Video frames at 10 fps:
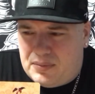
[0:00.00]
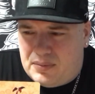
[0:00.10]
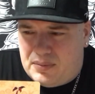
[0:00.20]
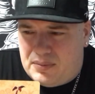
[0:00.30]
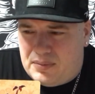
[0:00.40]

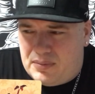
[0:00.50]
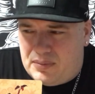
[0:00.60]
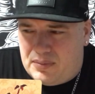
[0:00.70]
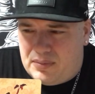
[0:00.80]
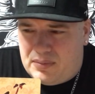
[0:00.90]

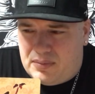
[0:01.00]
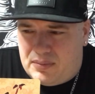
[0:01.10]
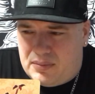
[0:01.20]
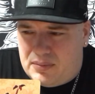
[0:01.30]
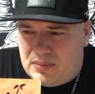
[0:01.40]

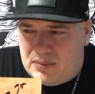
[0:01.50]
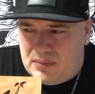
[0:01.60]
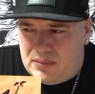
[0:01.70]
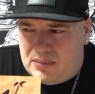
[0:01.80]
Nothing is said.